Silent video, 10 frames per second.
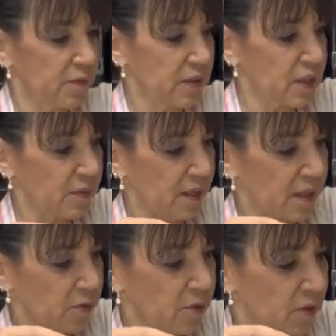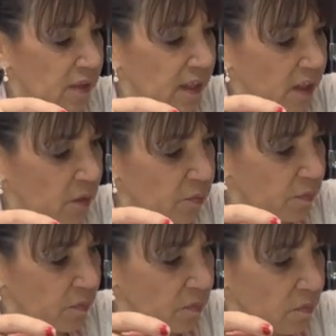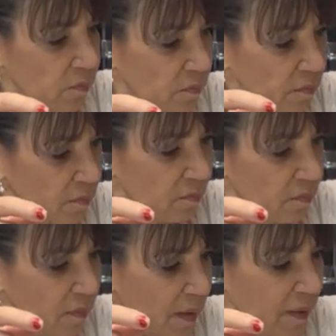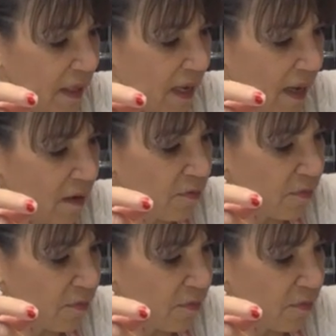this flour on here, maybe half,